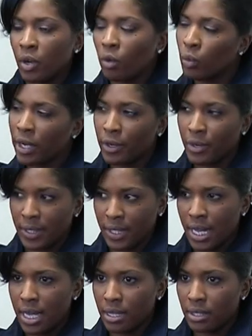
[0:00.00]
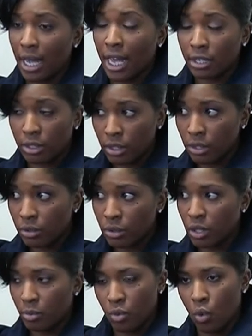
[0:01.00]
on record as saying this, I do
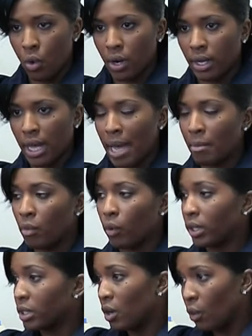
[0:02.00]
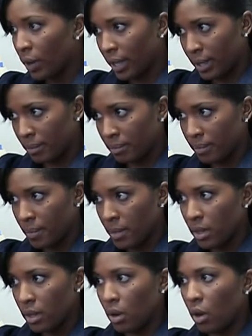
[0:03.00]
support a moratorium
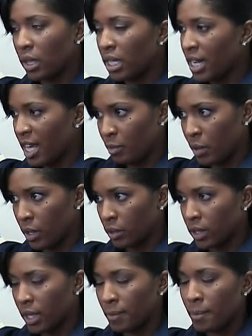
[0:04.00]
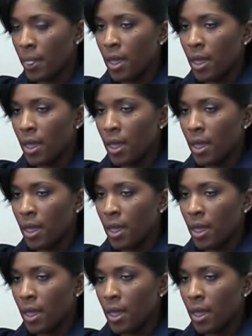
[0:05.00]
on the death penalty.